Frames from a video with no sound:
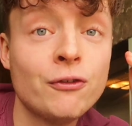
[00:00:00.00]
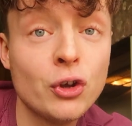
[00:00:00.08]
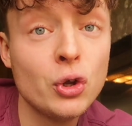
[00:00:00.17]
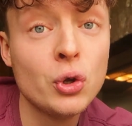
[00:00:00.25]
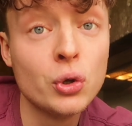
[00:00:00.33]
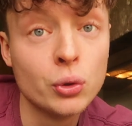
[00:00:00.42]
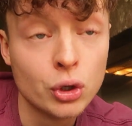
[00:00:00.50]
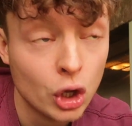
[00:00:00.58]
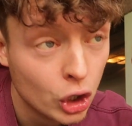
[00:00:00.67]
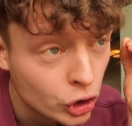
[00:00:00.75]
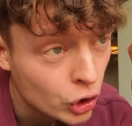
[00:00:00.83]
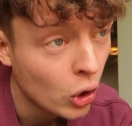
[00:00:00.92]
food
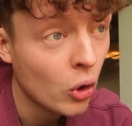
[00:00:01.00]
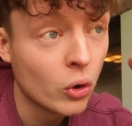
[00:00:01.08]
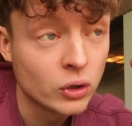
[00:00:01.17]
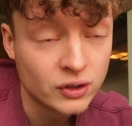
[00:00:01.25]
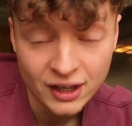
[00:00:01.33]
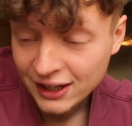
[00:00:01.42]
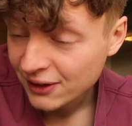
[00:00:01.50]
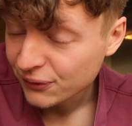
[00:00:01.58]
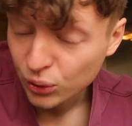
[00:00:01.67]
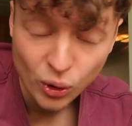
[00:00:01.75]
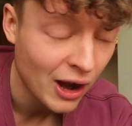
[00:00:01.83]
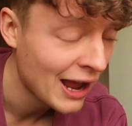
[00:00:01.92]
cooked in a
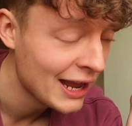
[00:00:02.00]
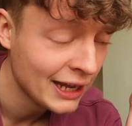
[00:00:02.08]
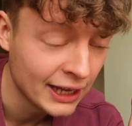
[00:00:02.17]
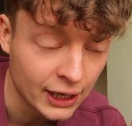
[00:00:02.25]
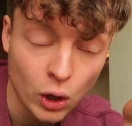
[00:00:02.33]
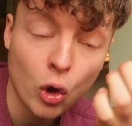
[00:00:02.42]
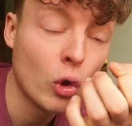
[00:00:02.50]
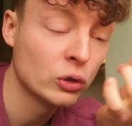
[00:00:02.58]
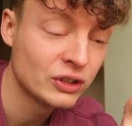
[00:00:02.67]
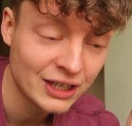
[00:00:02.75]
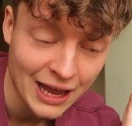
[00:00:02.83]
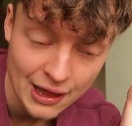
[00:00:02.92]
variety, all
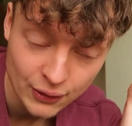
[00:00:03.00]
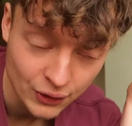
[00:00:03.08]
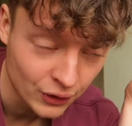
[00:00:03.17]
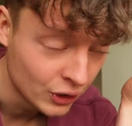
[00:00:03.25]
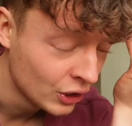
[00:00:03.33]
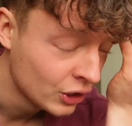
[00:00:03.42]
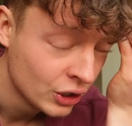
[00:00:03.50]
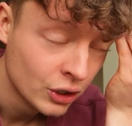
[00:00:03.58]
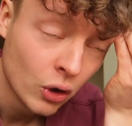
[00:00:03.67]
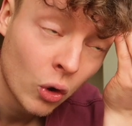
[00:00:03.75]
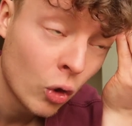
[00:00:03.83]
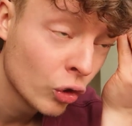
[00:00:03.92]
together,
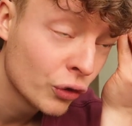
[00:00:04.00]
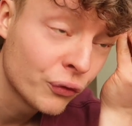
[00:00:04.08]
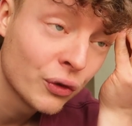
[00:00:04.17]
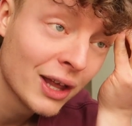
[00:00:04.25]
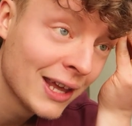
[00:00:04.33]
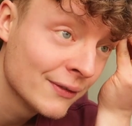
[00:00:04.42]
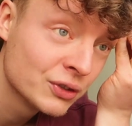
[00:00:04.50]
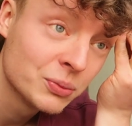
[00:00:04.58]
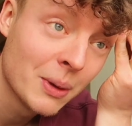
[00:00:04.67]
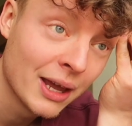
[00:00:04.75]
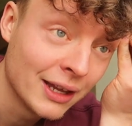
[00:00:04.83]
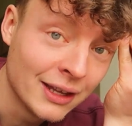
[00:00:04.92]
all the flavors,
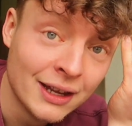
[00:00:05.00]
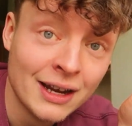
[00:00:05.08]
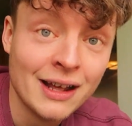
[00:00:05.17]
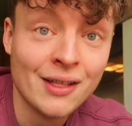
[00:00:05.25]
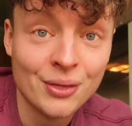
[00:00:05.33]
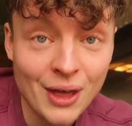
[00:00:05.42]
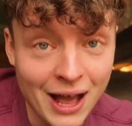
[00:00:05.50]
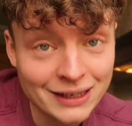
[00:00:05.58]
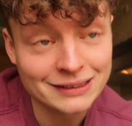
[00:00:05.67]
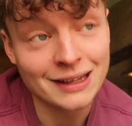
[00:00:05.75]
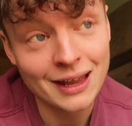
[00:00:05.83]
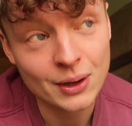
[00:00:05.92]
mate.
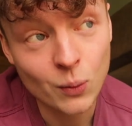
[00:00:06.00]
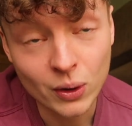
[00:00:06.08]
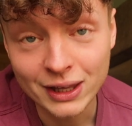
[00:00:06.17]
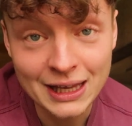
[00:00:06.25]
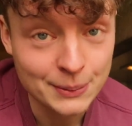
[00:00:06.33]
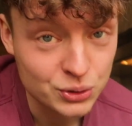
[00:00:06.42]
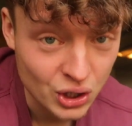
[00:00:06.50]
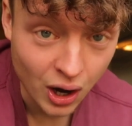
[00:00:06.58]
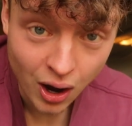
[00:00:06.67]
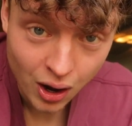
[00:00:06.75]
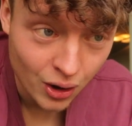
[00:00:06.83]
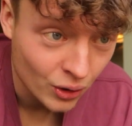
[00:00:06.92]
That's like what keeps your
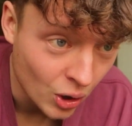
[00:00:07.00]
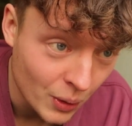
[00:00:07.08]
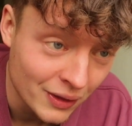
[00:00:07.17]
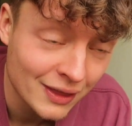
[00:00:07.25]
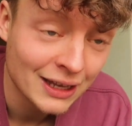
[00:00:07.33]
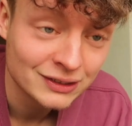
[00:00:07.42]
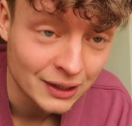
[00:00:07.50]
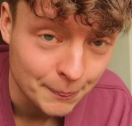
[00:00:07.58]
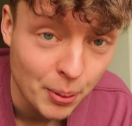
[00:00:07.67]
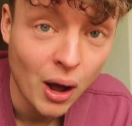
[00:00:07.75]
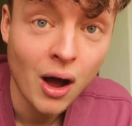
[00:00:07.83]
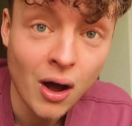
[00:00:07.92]
heart going. That's a
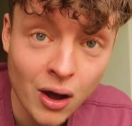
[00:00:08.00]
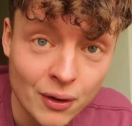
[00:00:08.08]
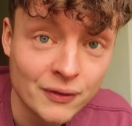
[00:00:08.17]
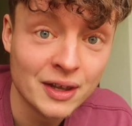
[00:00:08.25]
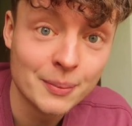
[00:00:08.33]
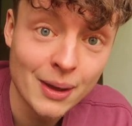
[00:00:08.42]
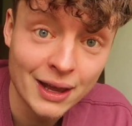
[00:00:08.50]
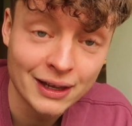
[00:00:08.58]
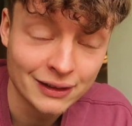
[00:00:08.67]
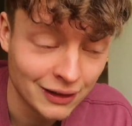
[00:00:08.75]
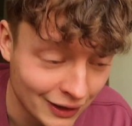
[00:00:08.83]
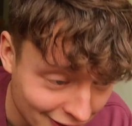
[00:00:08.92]
part of it,
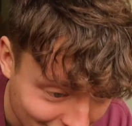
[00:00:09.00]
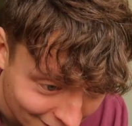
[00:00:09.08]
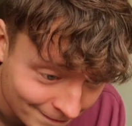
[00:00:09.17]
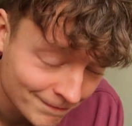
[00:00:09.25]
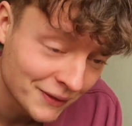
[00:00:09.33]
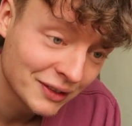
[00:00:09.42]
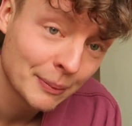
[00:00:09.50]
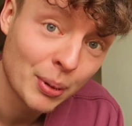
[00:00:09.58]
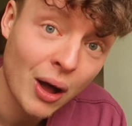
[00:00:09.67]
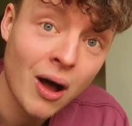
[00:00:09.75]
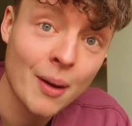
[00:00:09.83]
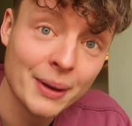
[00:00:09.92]
mate. Like, it's a
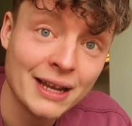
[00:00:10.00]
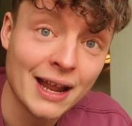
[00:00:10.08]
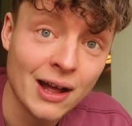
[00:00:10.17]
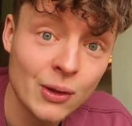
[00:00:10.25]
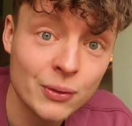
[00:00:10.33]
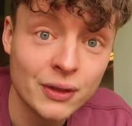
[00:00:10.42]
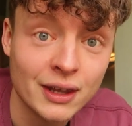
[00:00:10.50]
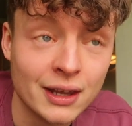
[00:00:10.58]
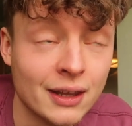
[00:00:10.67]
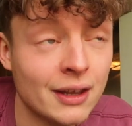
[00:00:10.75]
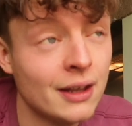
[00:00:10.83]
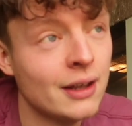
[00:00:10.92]
part of being healthy.
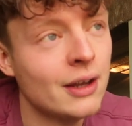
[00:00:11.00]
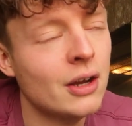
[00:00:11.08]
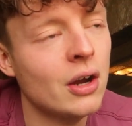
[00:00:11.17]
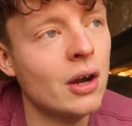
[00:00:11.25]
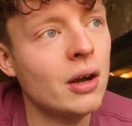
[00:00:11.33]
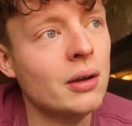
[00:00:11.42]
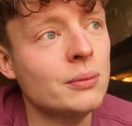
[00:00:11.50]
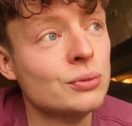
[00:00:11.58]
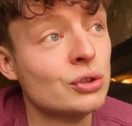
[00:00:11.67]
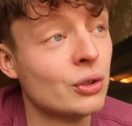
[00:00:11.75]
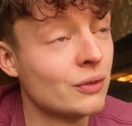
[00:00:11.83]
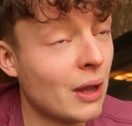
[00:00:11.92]

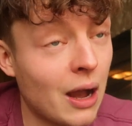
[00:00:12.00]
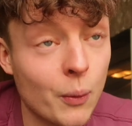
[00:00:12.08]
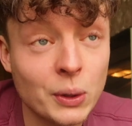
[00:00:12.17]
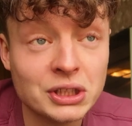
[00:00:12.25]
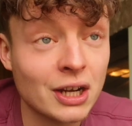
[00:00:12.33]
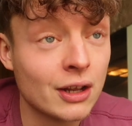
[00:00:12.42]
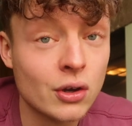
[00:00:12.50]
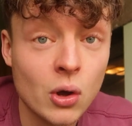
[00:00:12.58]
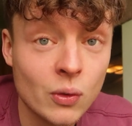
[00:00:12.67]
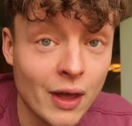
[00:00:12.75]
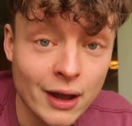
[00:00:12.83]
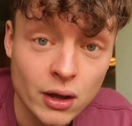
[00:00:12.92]
So I wish I'd
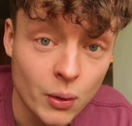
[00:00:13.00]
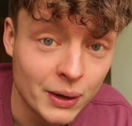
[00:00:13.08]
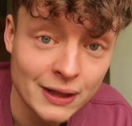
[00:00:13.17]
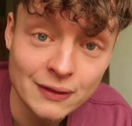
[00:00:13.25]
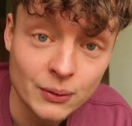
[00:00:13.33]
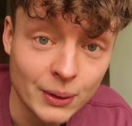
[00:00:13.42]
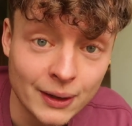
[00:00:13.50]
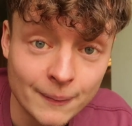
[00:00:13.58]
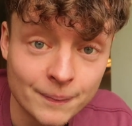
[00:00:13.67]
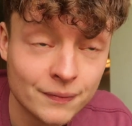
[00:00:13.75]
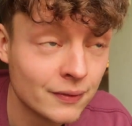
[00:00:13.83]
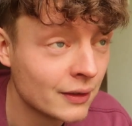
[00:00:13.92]
known that going into it.
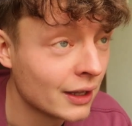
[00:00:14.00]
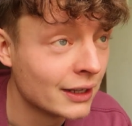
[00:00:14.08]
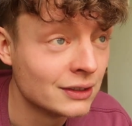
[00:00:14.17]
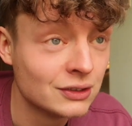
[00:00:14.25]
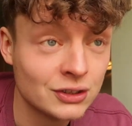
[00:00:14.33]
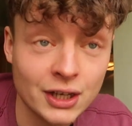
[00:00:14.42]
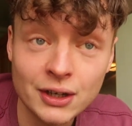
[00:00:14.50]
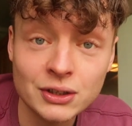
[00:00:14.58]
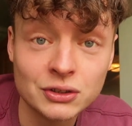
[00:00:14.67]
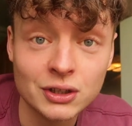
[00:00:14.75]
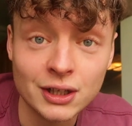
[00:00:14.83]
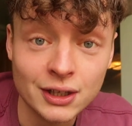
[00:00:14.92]
Like,
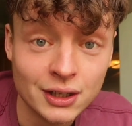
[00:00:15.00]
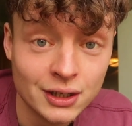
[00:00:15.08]
seriously,